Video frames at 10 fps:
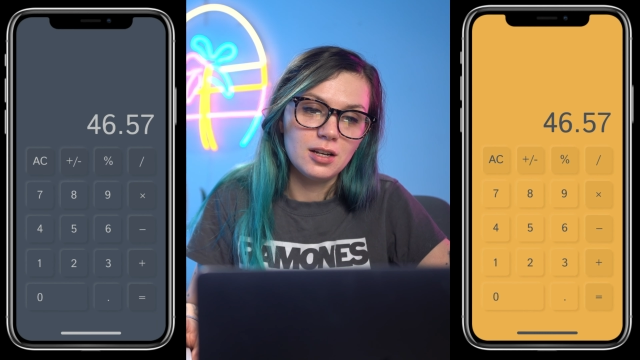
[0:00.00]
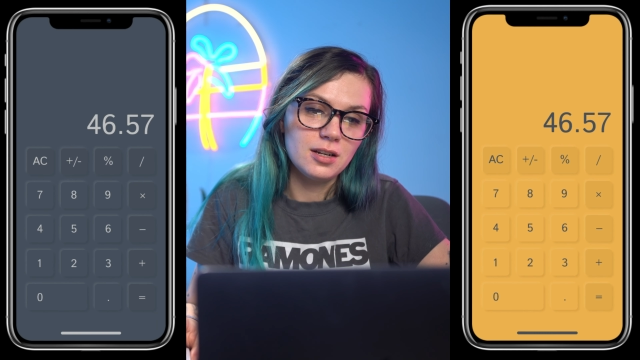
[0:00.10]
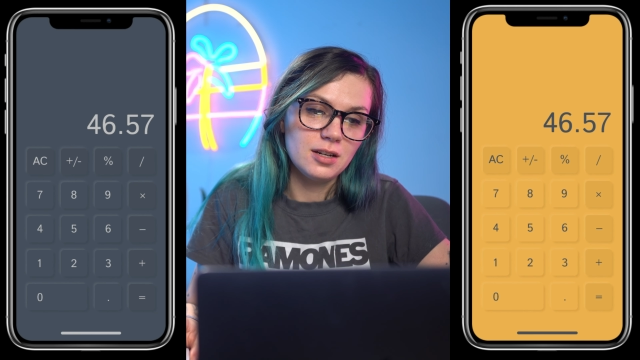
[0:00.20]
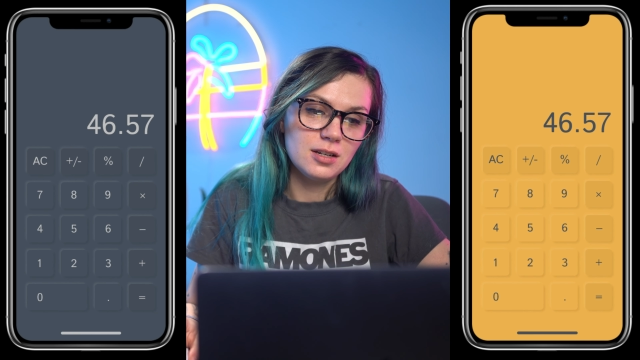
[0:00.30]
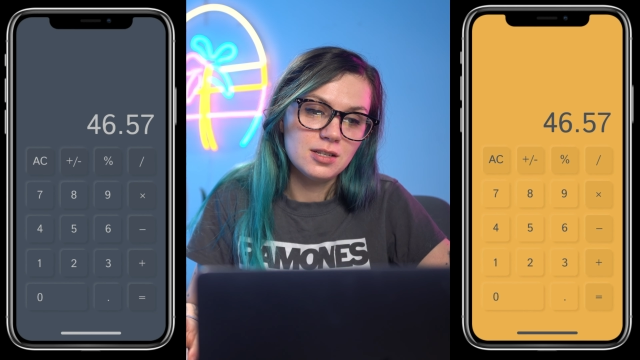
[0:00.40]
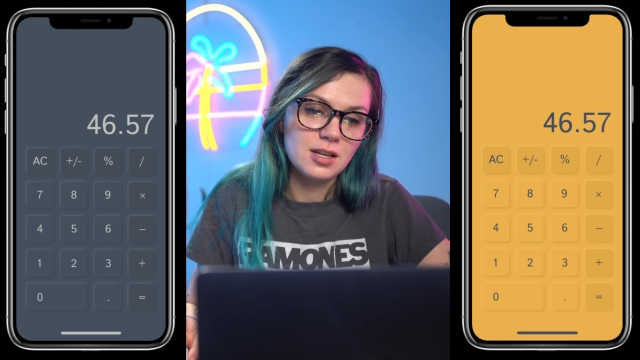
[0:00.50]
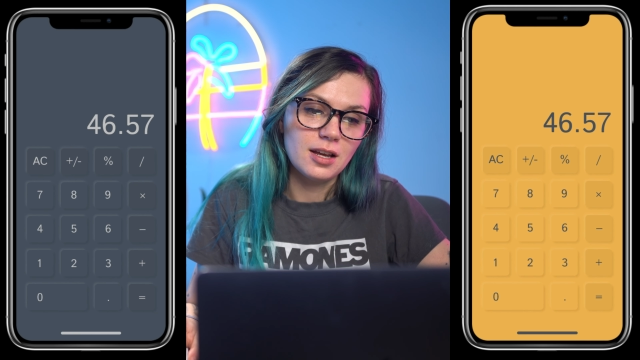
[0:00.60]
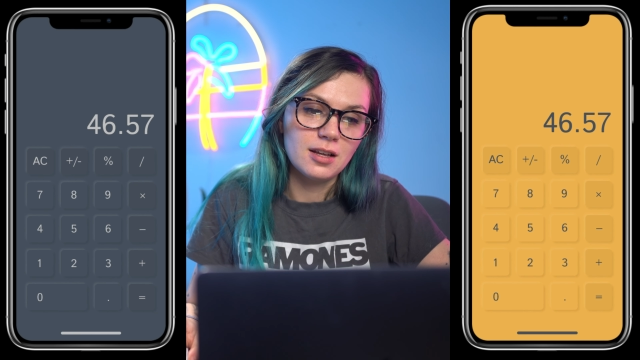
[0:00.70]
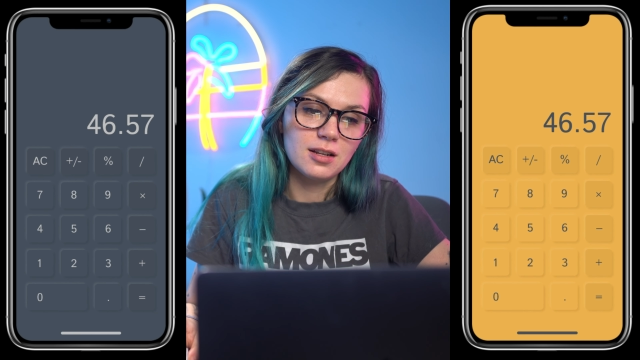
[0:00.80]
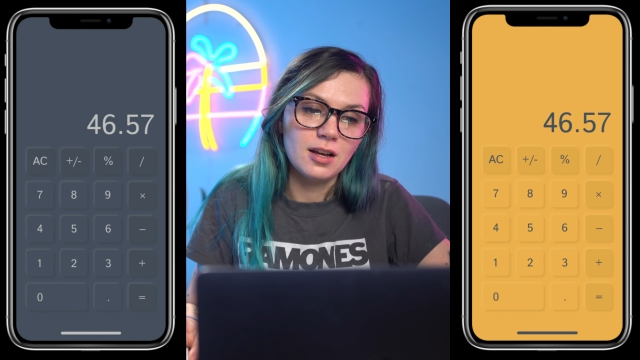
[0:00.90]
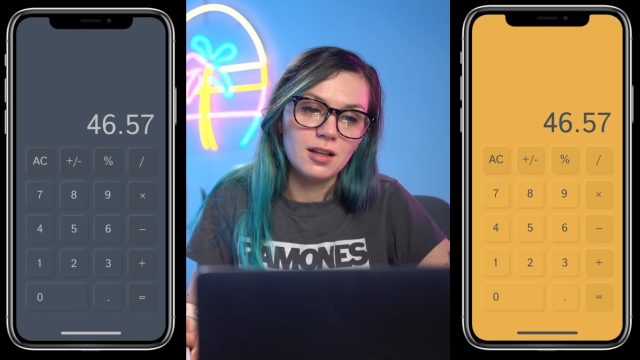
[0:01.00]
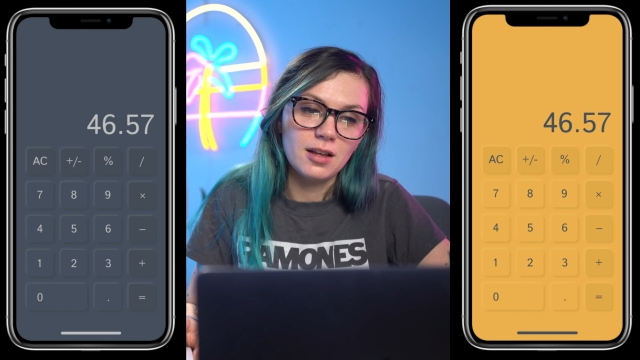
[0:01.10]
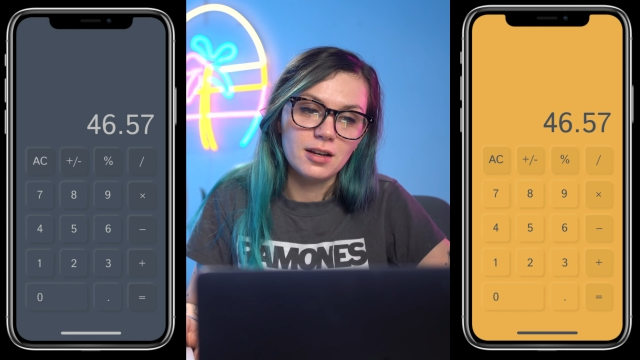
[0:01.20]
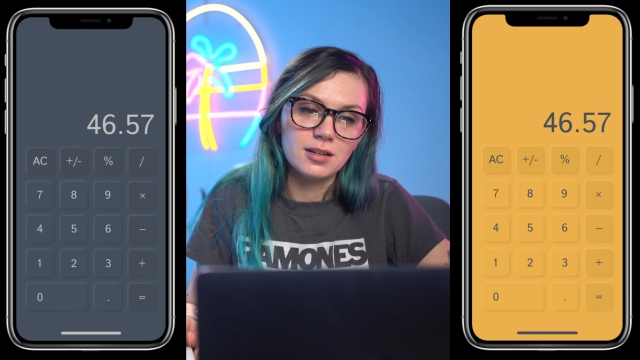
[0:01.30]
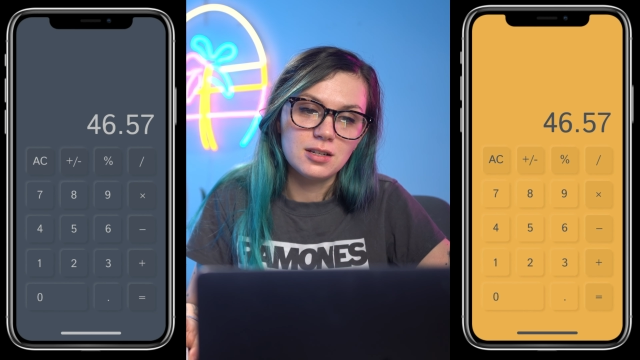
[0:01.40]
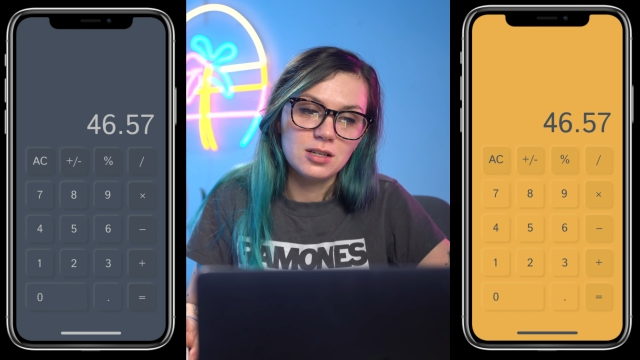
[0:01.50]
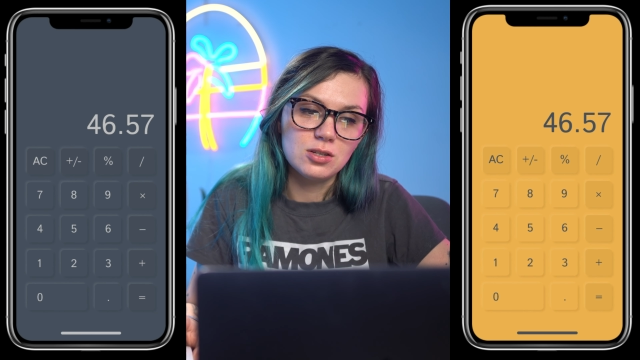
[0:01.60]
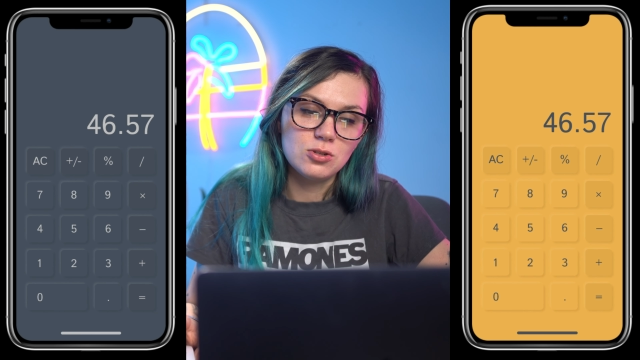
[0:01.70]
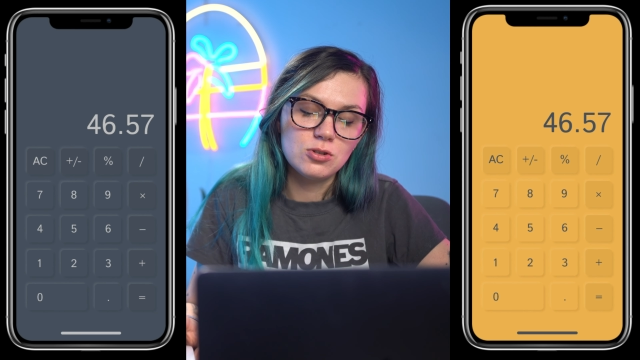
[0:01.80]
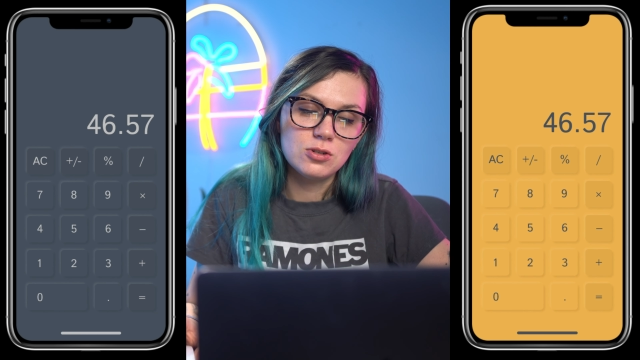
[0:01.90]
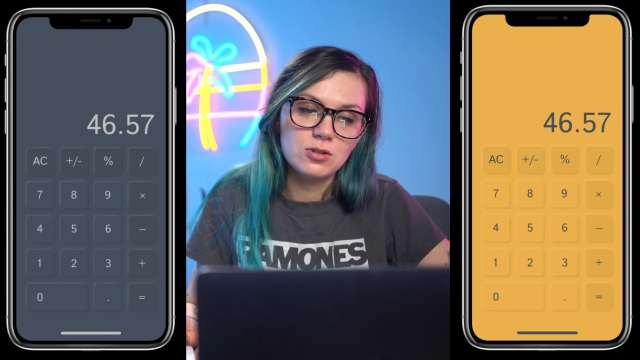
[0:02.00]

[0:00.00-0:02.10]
then the second I like these two,